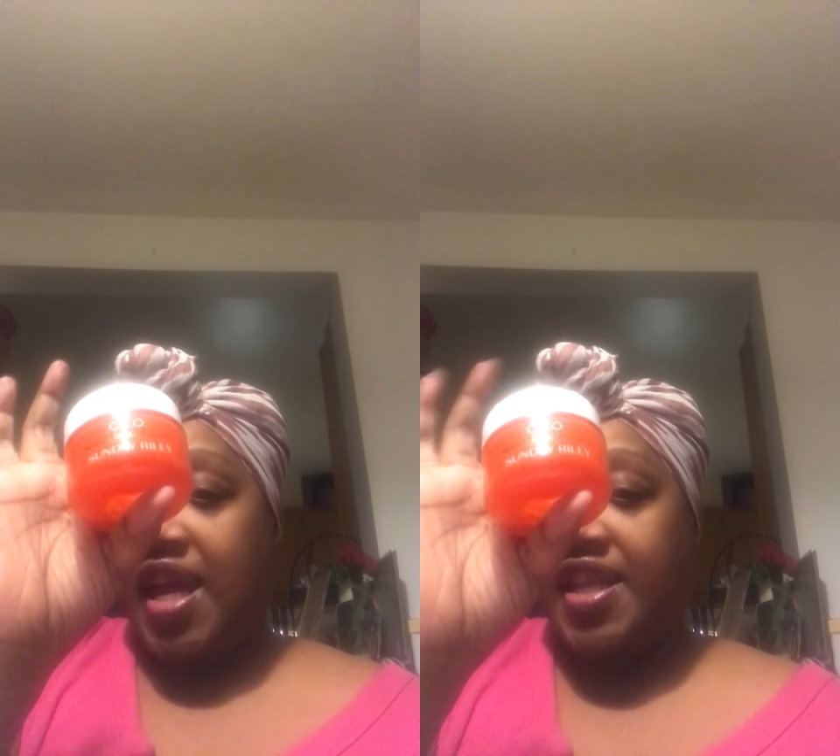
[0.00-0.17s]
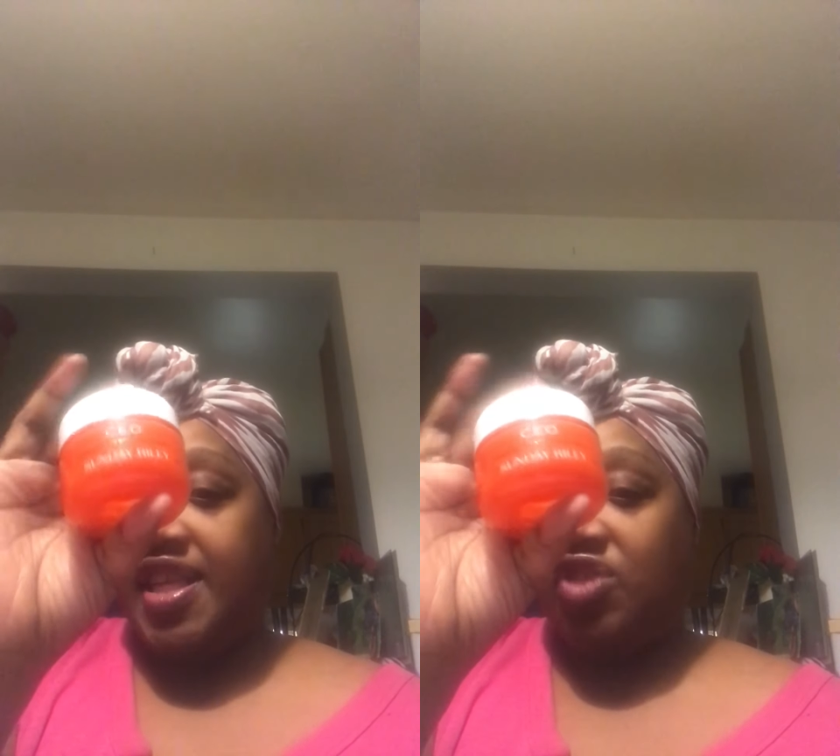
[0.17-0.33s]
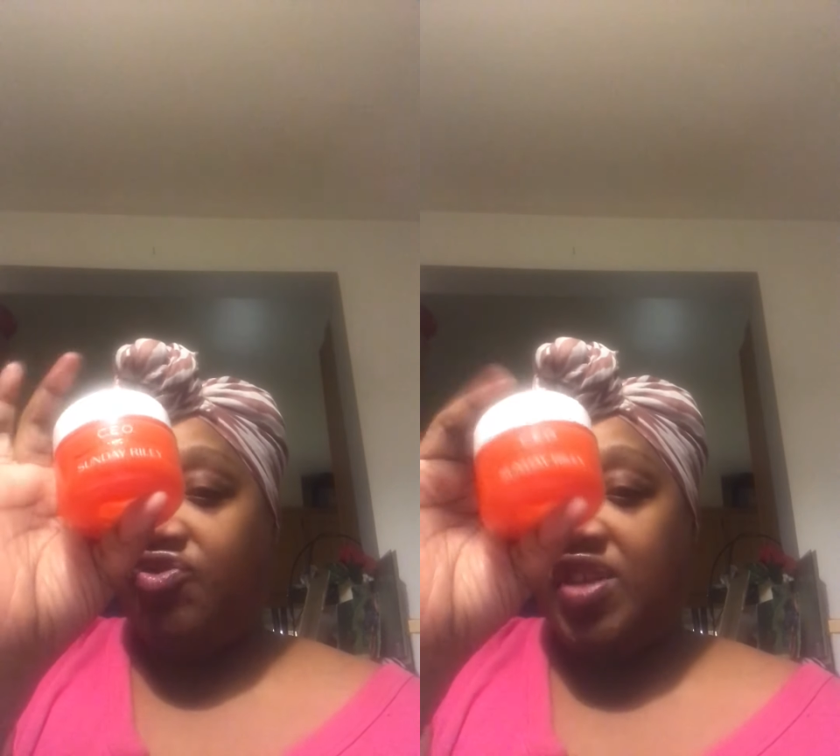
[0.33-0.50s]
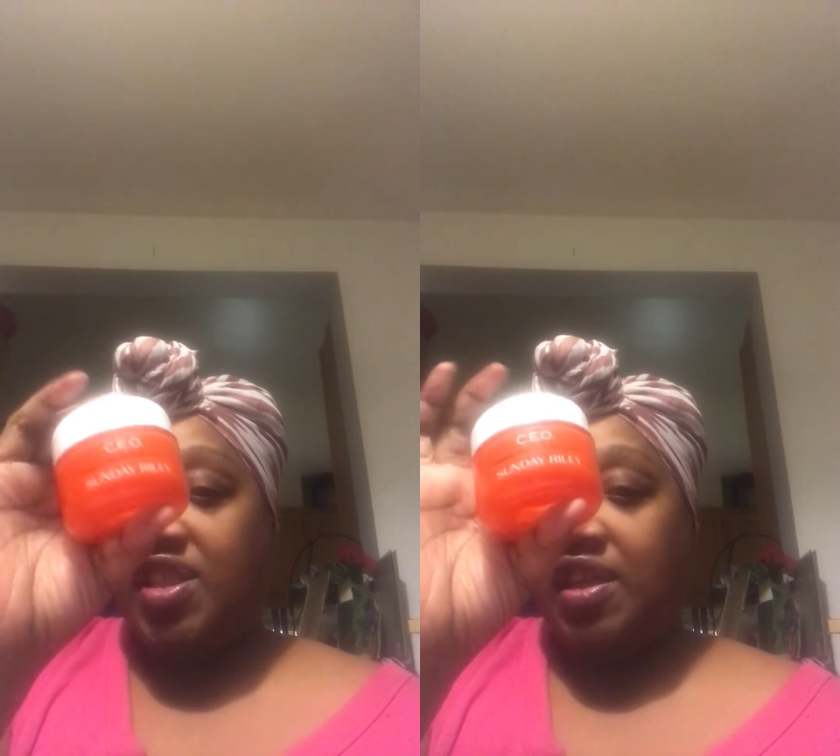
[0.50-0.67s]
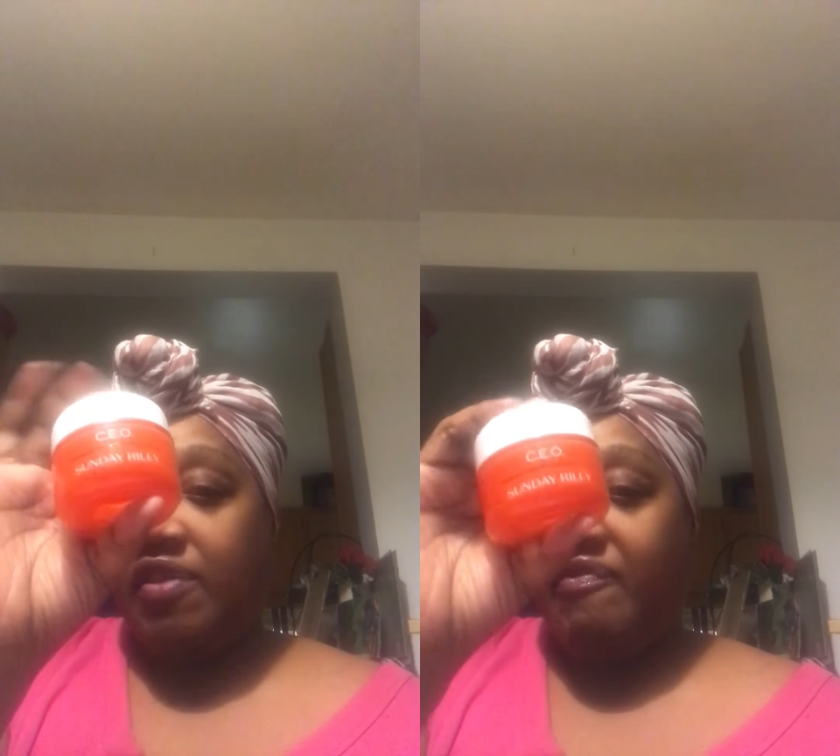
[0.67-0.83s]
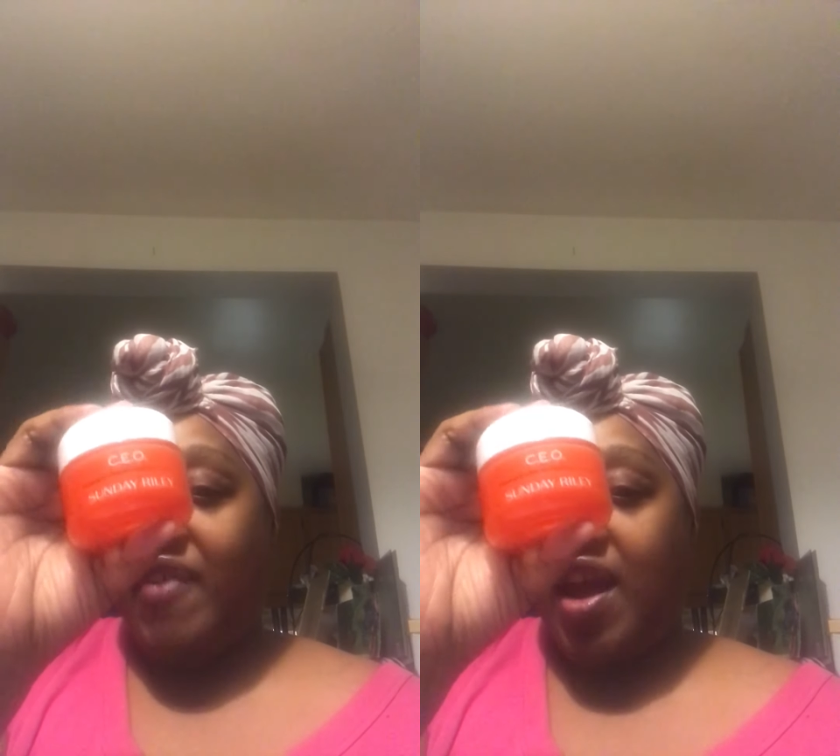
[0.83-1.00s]
and this
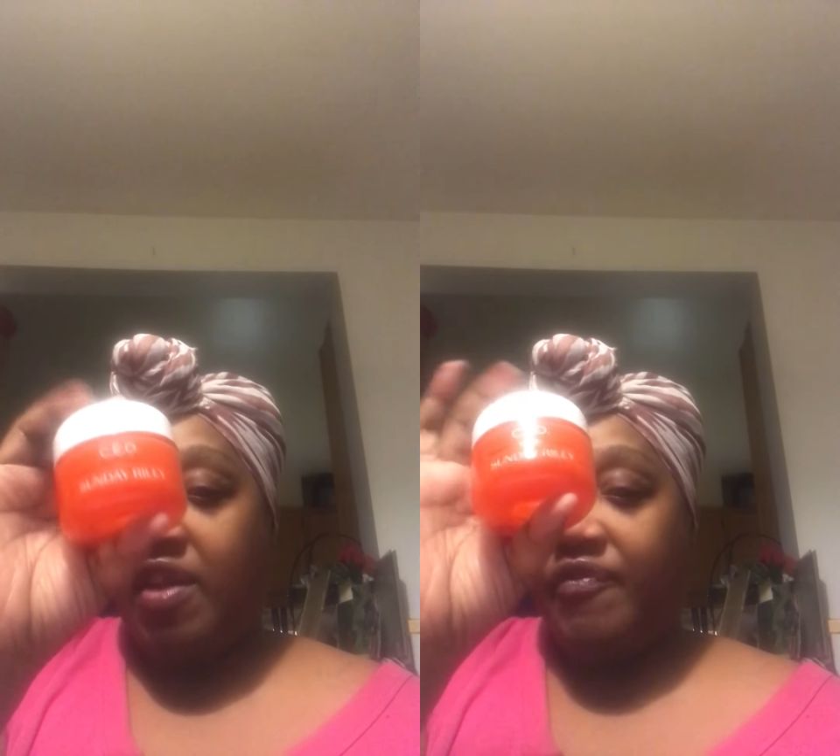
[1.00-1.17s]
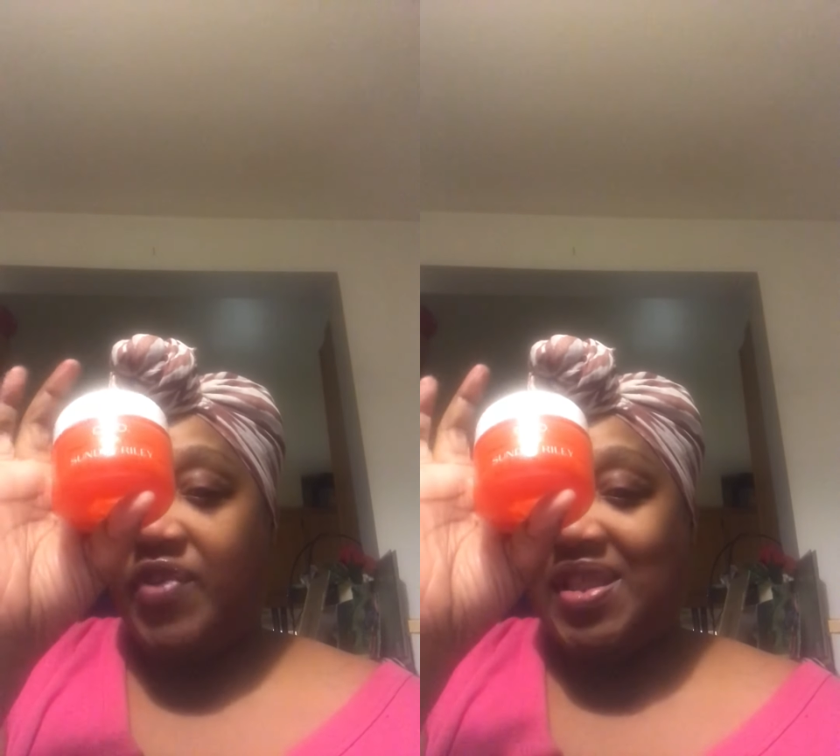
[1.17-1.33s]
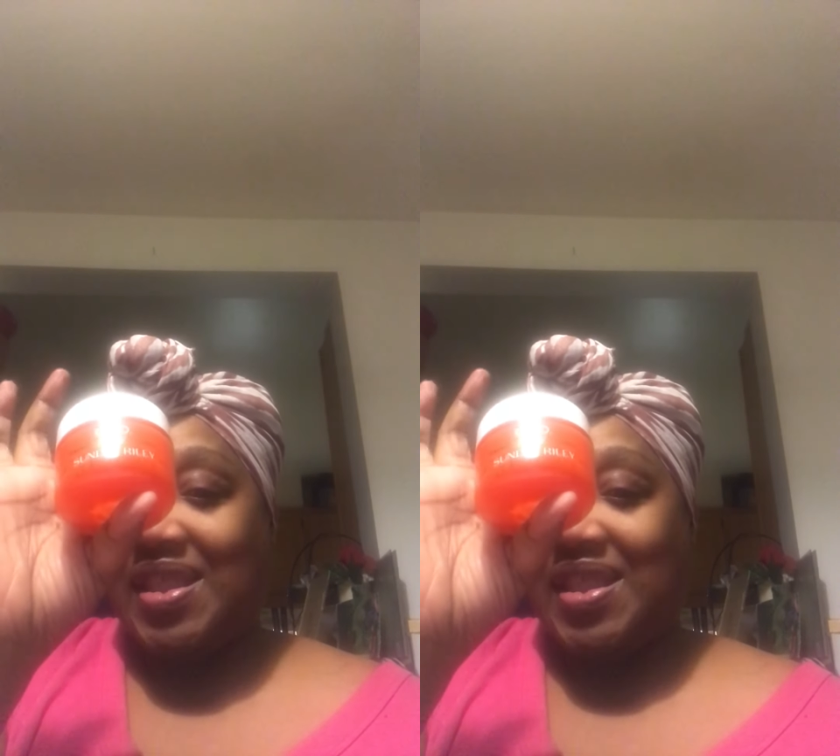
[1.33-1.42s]
retail value for